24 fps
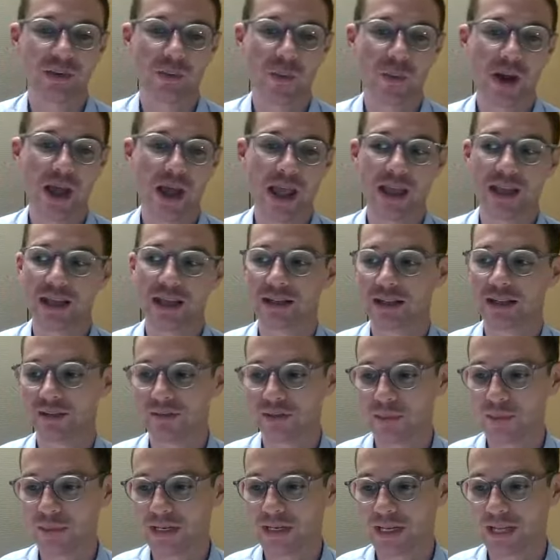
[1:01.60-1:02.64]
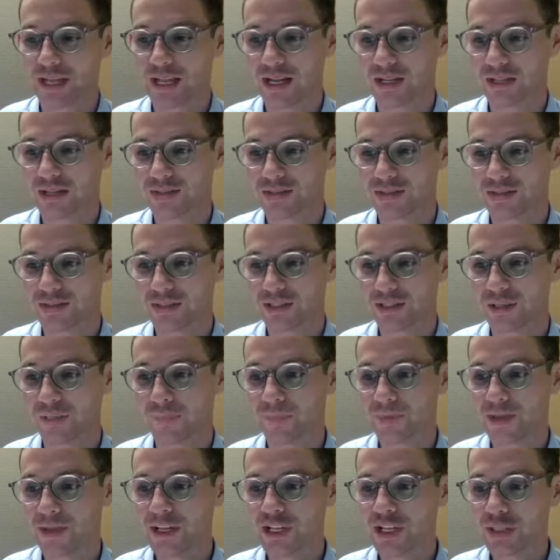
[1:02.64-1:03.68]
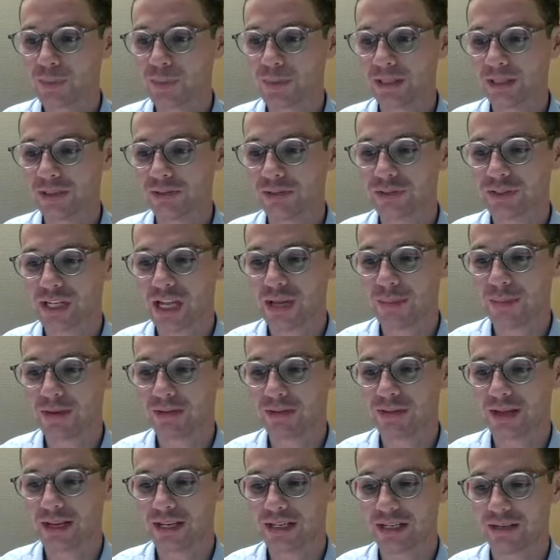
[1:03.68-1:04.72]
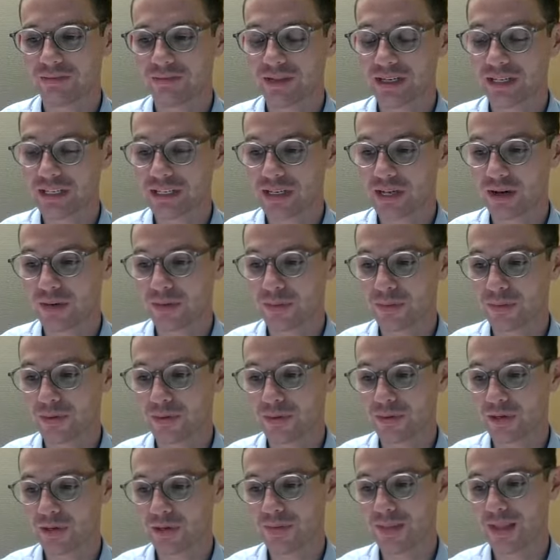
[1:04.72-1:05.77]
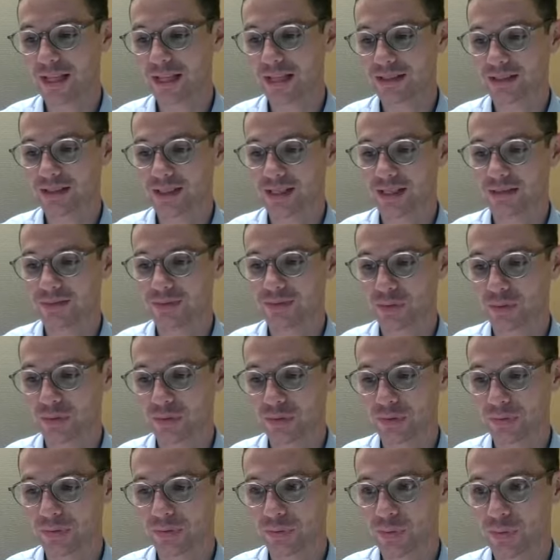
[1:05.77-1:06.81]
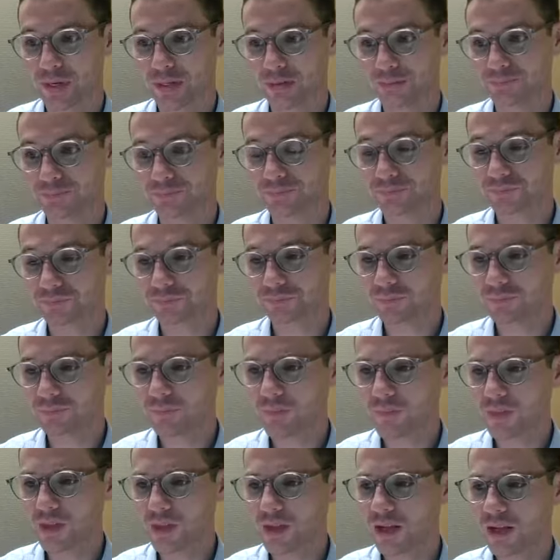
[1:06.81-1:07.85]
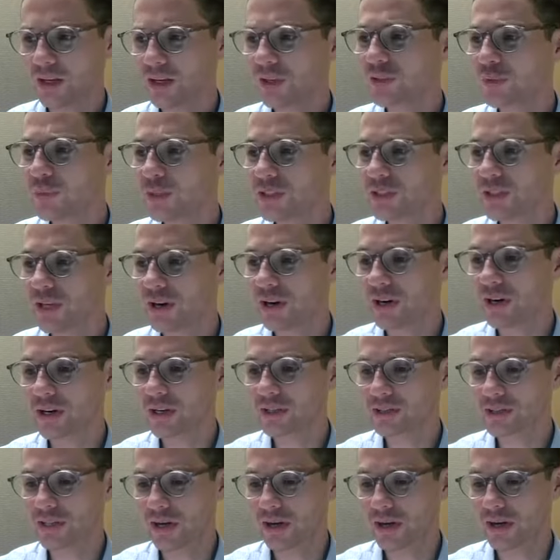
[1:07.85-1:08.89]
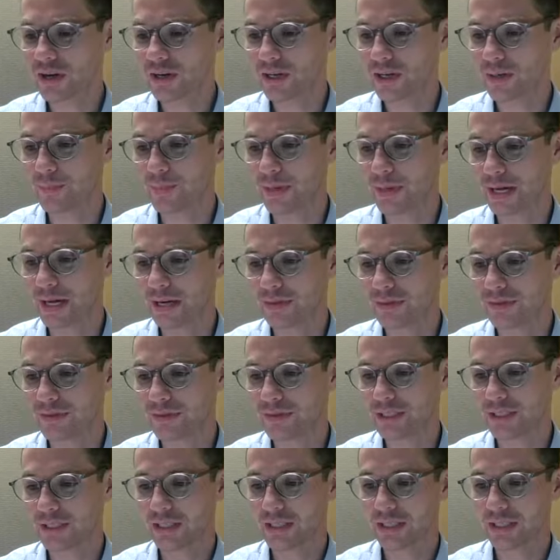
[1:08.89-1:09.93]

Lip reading: the way of communication. So spend a little time. I've added a video on that slide for you as well. I also want to talk about